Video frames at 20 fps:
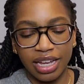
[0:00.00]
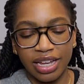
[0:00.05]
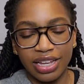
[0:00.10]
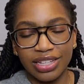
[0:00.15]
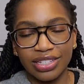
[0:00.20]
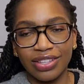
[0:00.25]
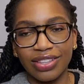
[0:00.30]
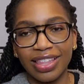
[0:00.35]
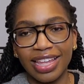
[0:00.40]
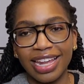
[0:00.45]

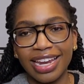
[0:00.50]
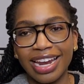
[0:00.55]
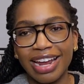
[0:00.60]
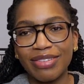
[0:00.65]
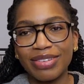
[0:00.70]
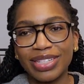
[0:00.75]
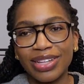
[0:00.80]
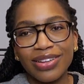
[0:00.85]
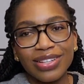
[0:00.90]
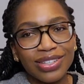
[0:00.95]
So then I
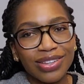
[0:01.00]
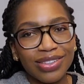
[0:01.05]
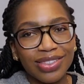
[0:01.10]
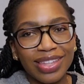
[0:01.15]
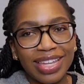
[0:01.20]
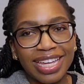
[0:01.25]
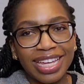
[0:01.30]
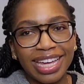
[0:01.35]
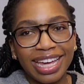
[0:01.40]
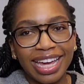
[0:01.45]
was also
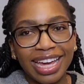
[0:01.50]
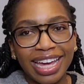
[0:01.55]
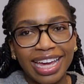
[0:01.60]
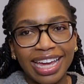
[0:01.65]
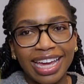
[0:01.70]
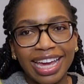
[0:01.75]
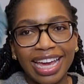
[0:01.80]
thinking